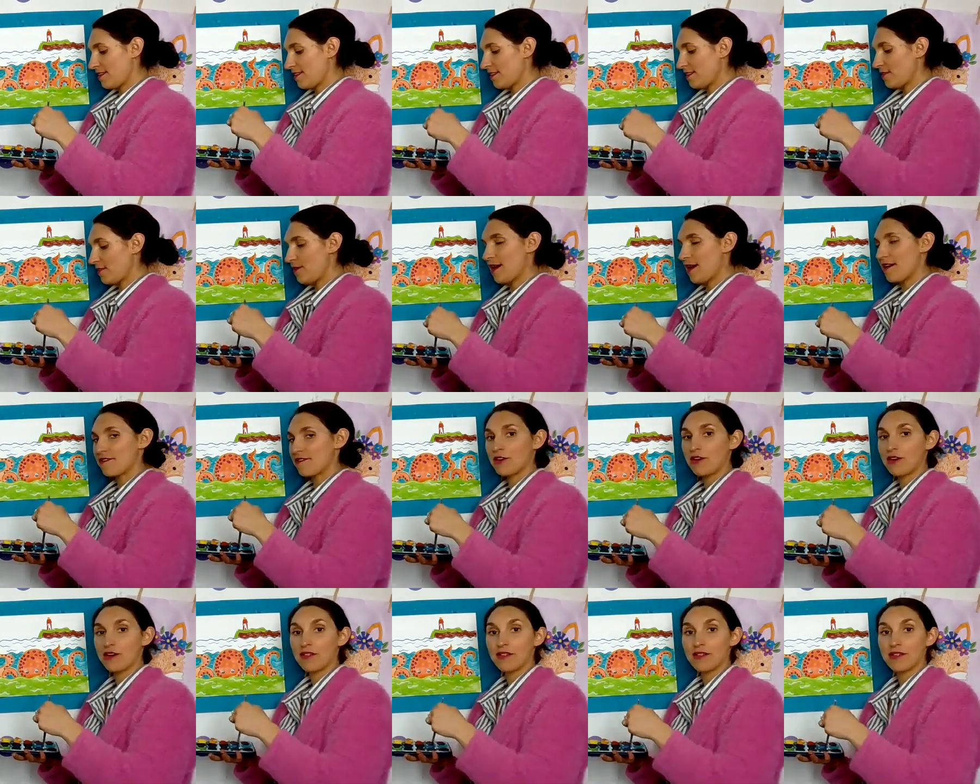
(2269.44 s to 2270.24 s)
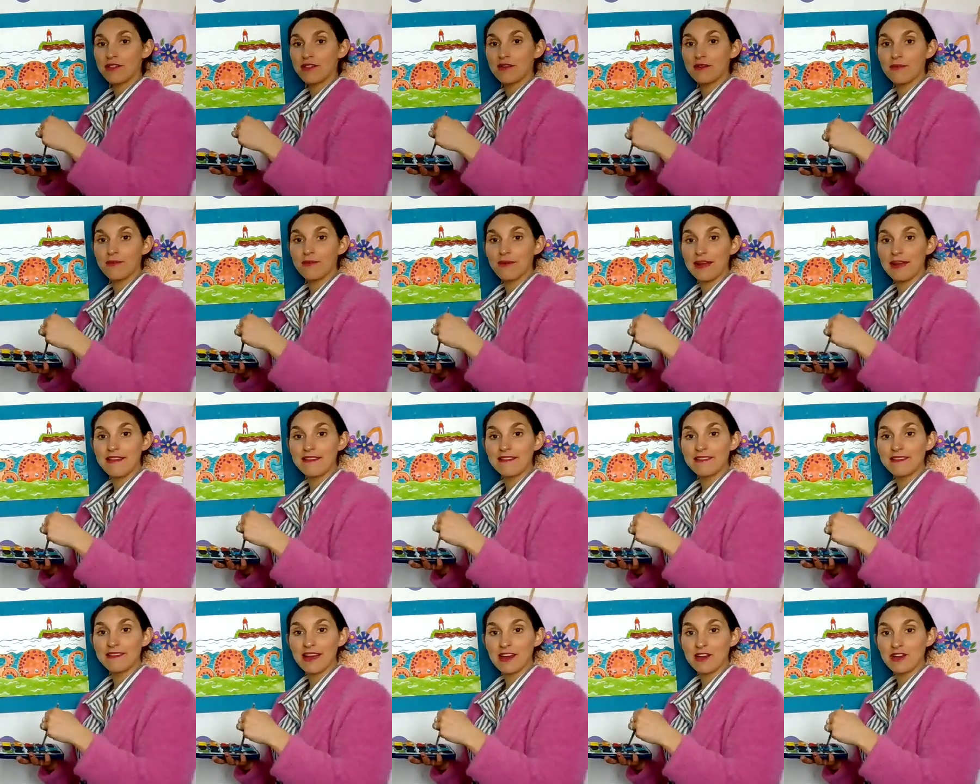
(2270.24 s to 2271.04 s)
So I've got 3
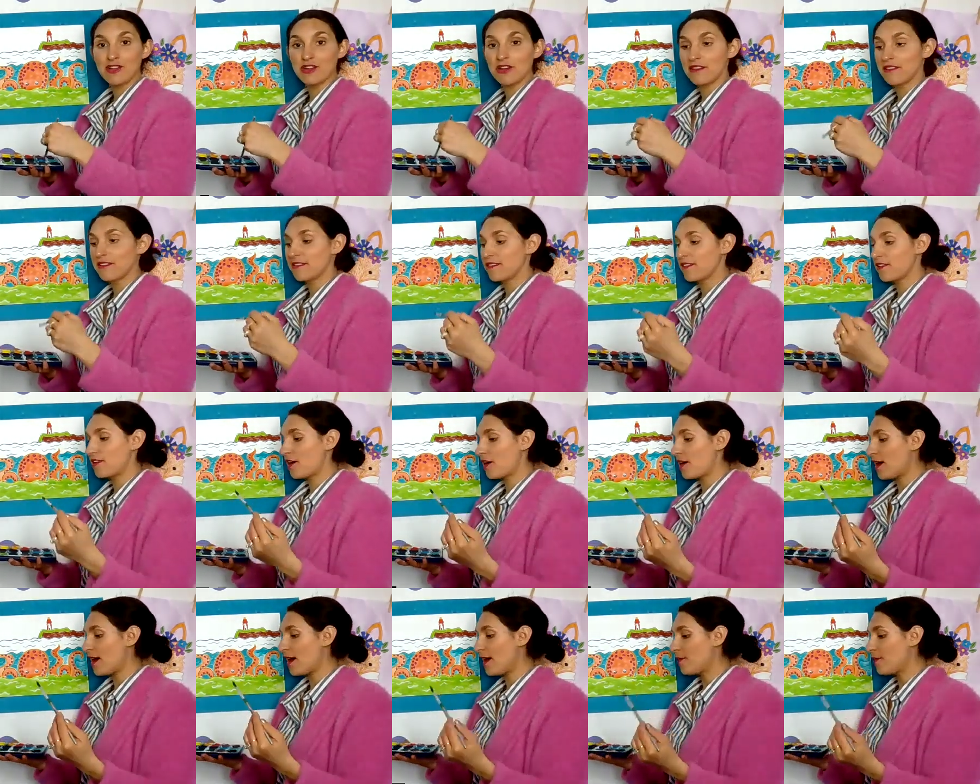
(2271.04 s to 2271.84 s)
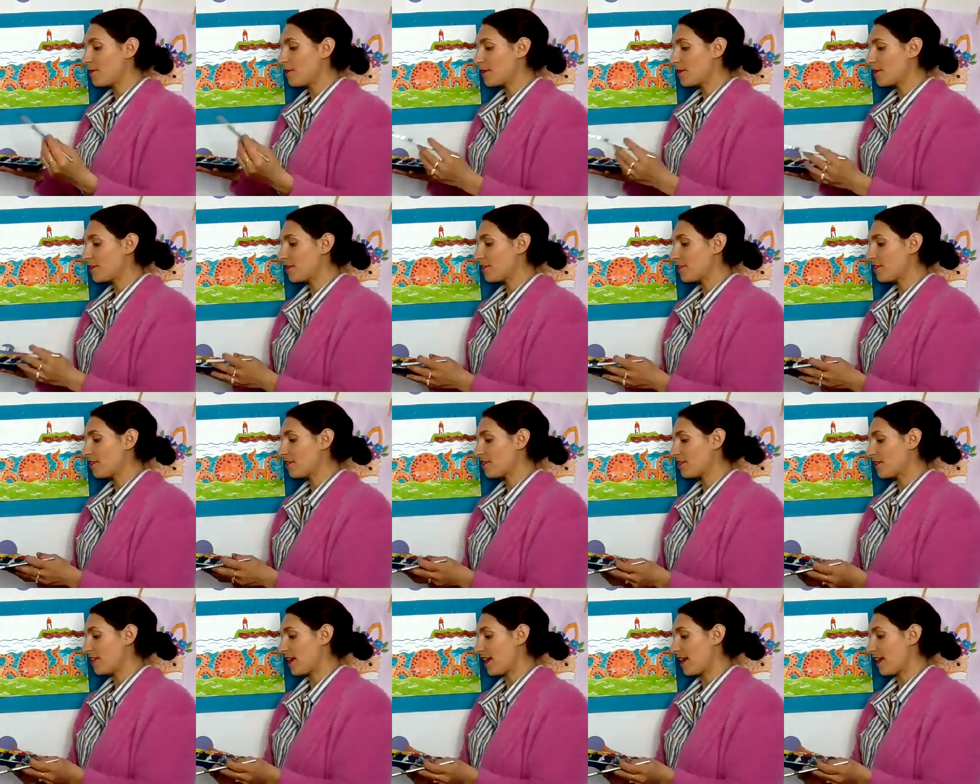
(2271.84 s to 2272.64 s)
sections, and I wanted to
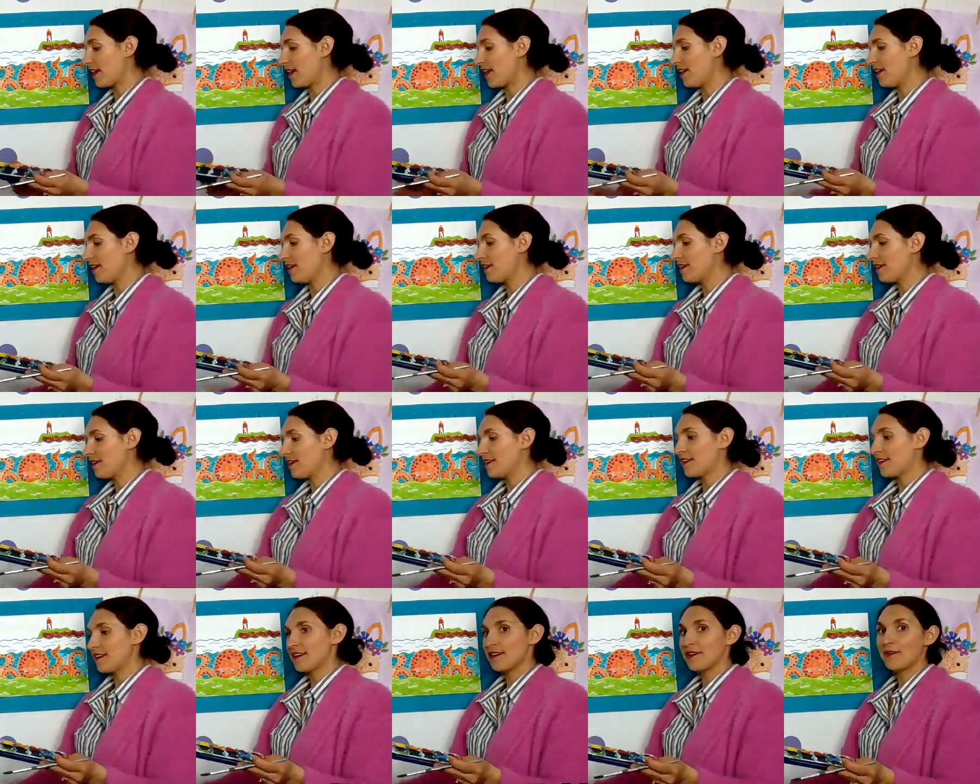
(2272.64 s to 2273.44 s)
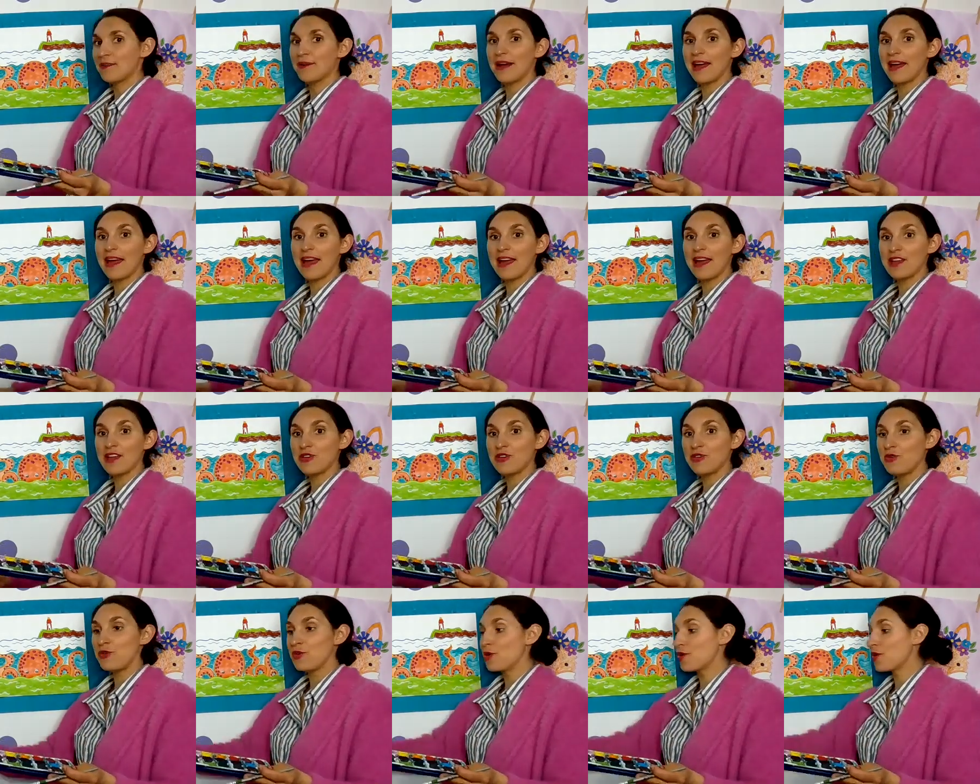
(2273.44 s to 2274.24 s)
see where
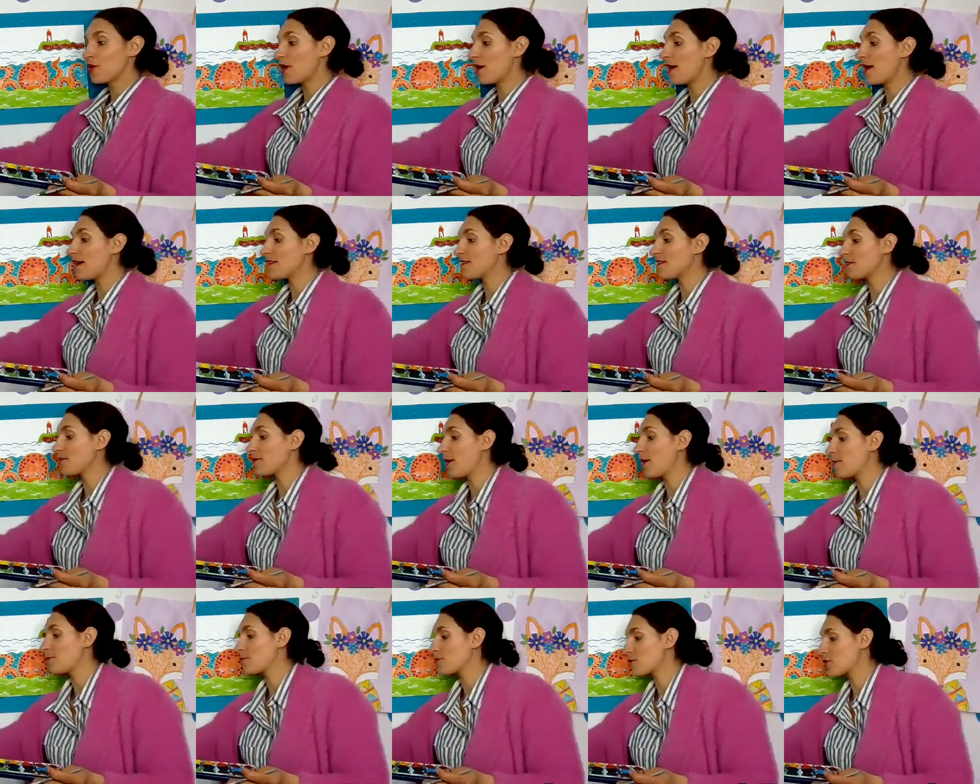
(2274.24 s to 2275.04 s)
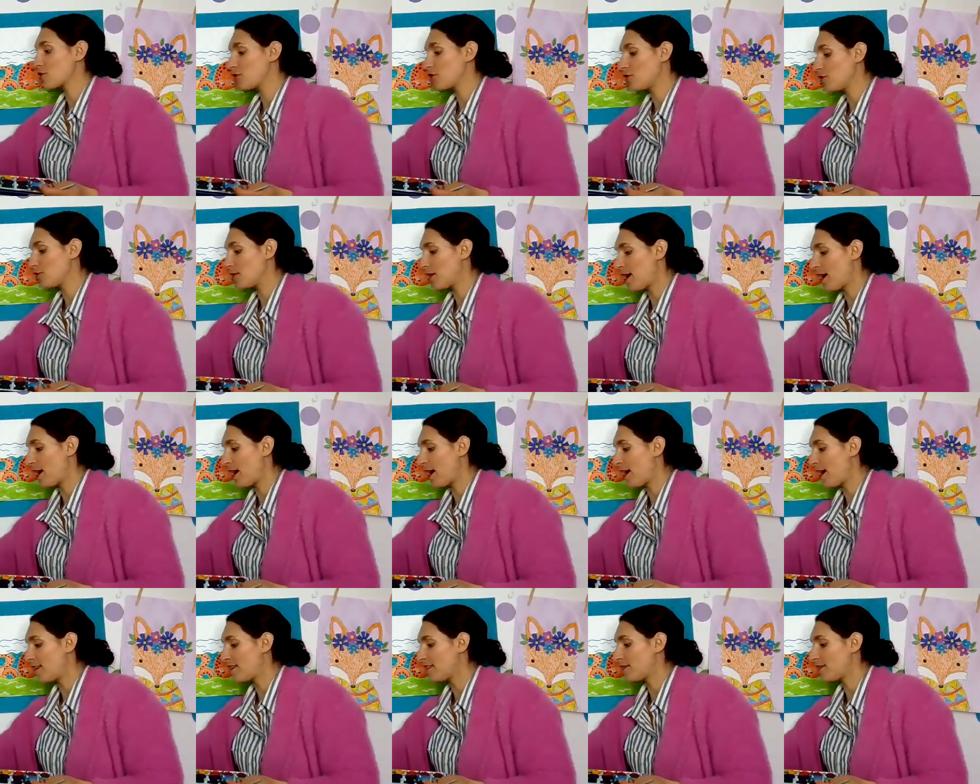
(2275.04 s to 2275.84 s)
you guys are up to
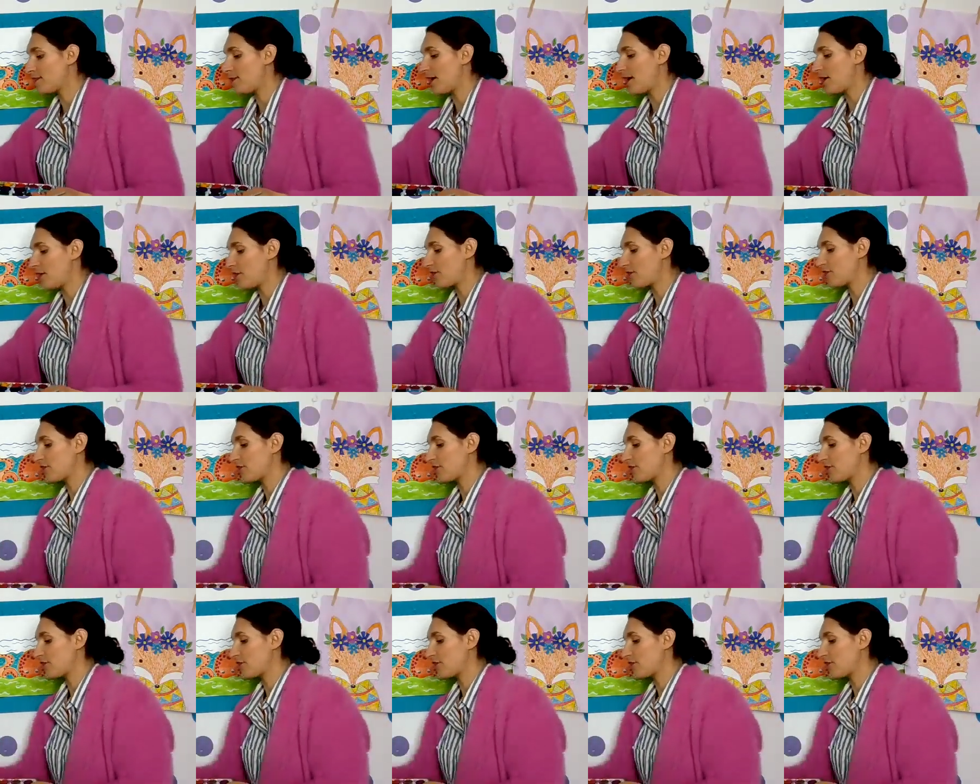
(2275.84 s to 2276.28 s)
as well.